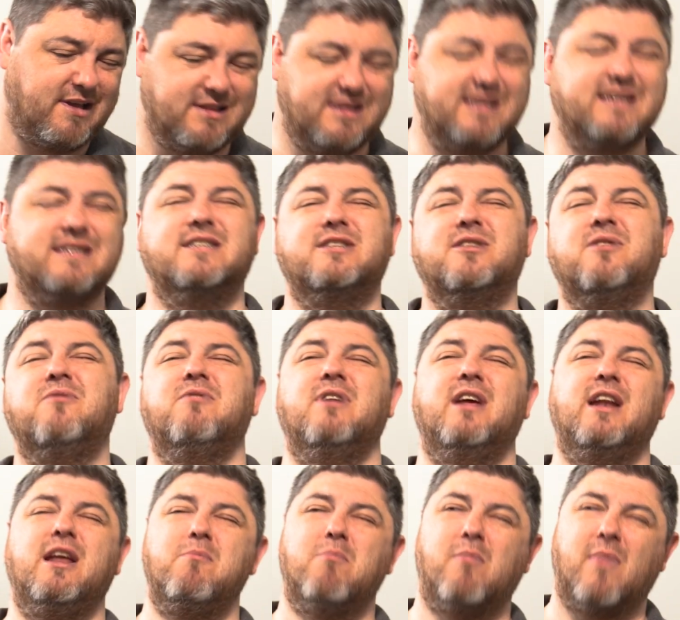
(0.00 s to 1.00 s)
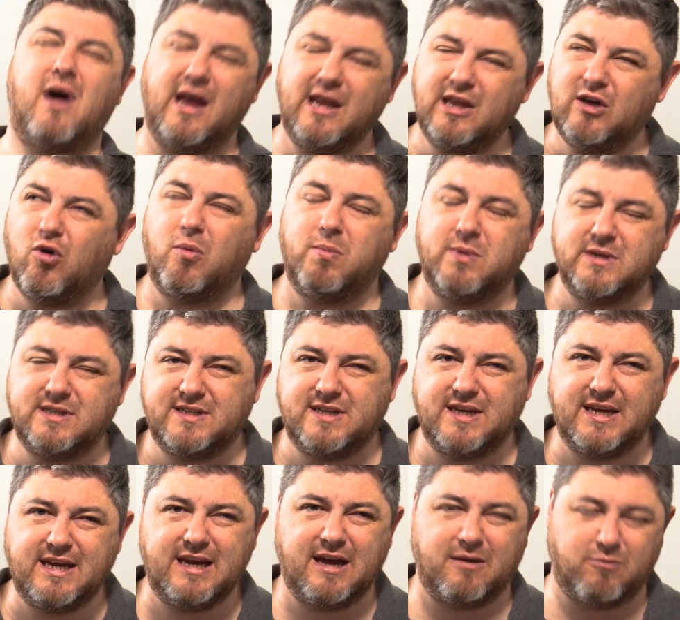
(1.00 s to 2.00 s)
This isn't really my cup of
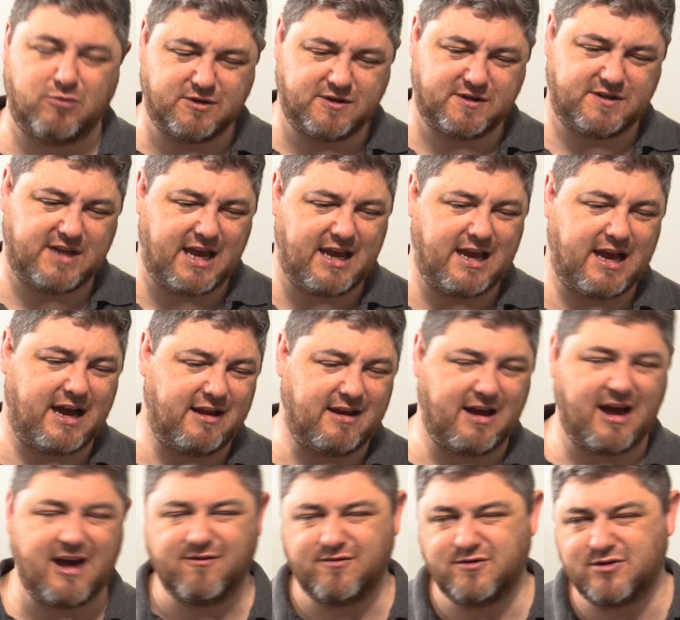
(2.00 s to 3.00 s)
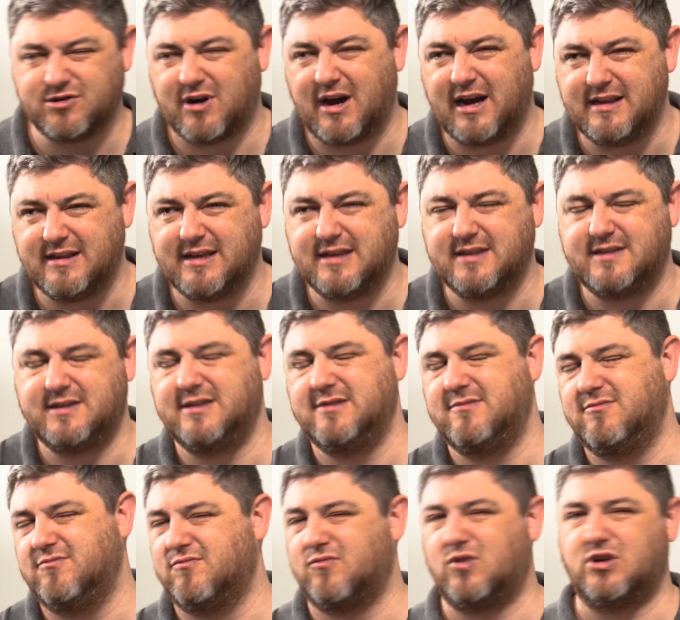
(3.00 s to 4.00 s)
tea, I must say. I have tried this, it
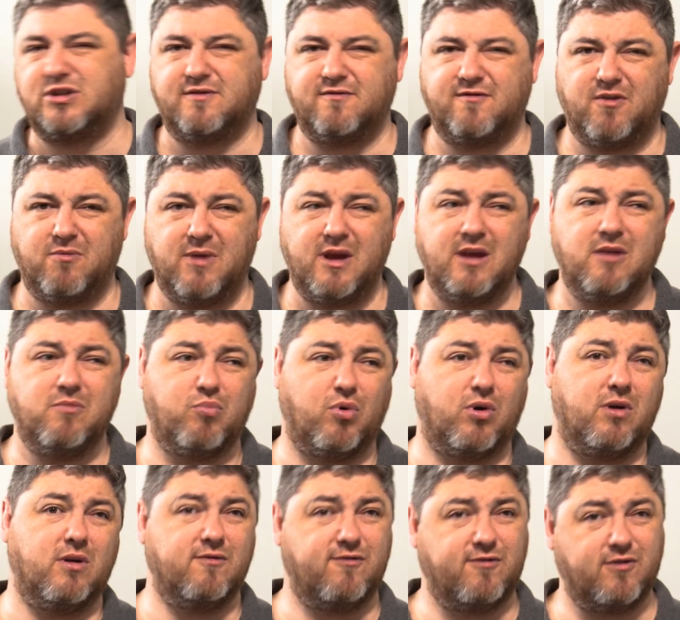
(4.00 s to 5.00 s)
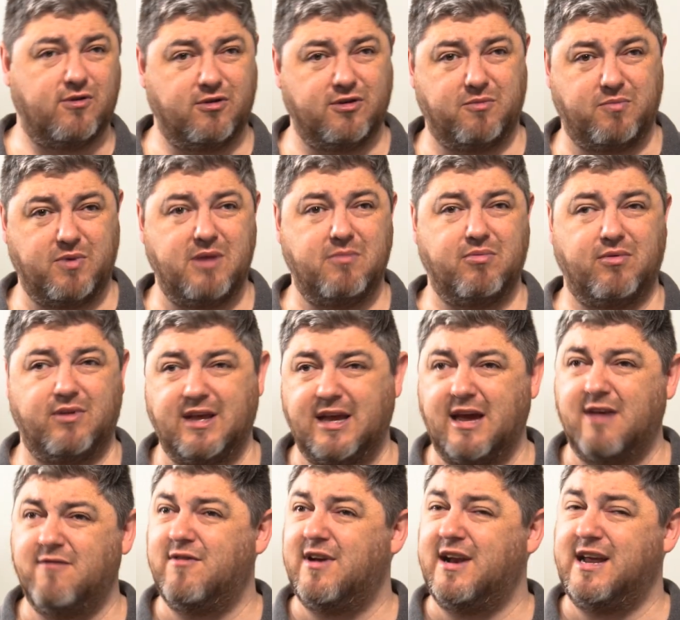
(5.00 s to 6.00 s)
wasn't for me, but for other people, they
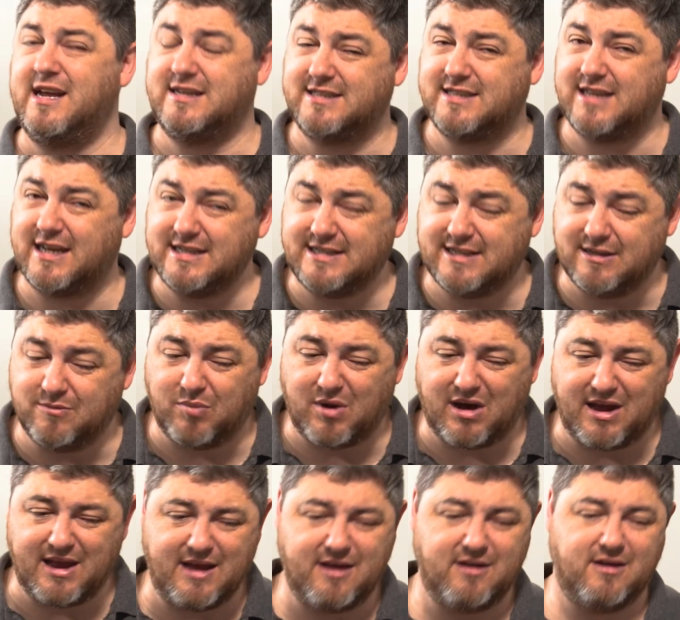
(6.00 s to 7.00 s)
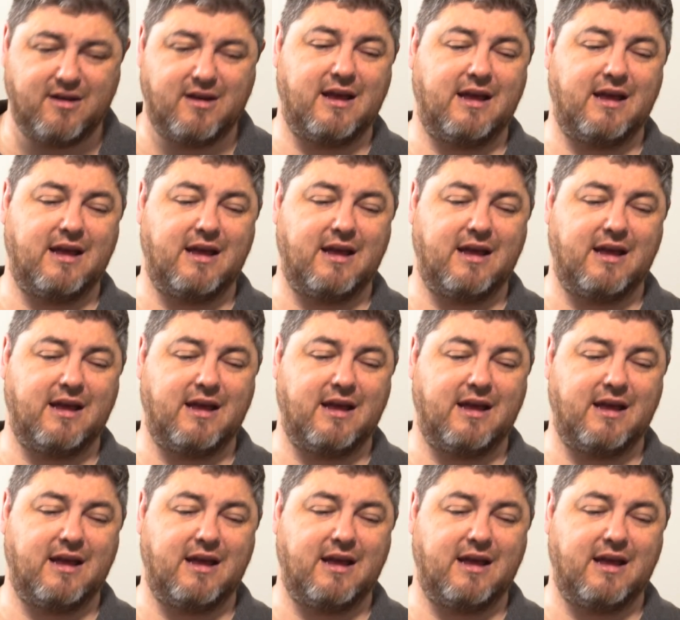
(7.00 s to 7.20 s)
get very excited by it.